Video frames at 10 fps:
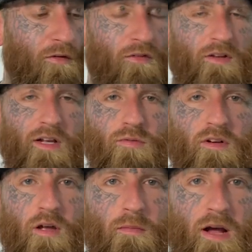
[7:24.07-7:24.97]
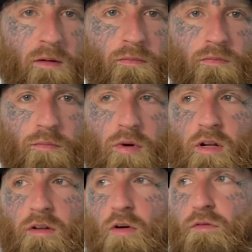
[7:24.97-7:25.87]
wait for the next one to come out,
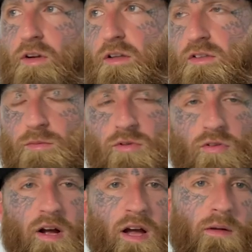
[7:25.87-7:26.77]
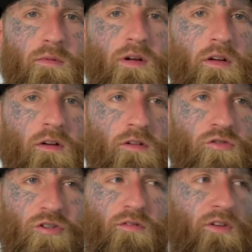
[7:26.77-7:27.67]
but don't forget to subscribe,
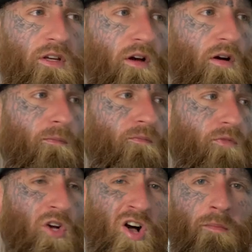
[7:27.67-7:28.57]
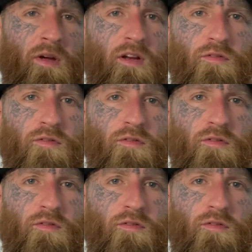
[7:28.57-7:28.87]
share the video, comment.